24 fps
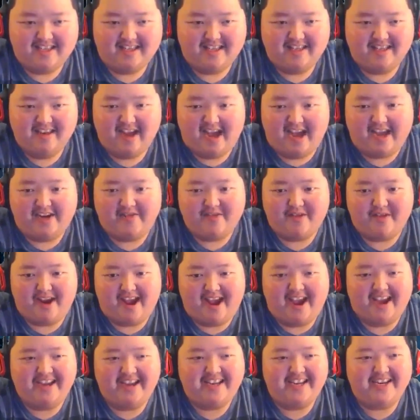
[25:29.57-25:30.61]
I gra
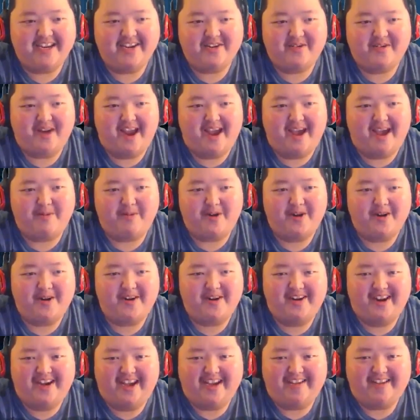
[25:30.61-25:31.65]
I didn't grab her.
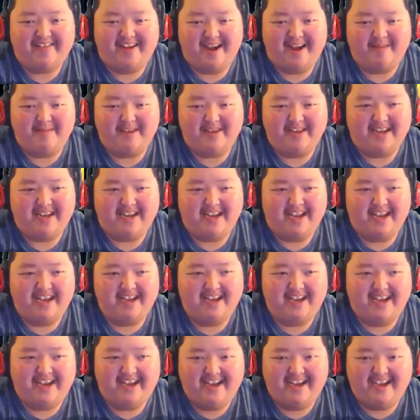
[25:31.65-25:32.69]
I grabbed a, a
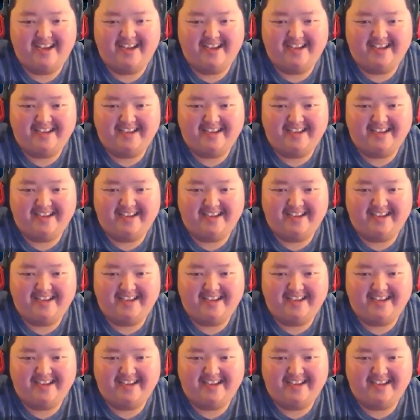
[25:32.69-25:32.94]
guy.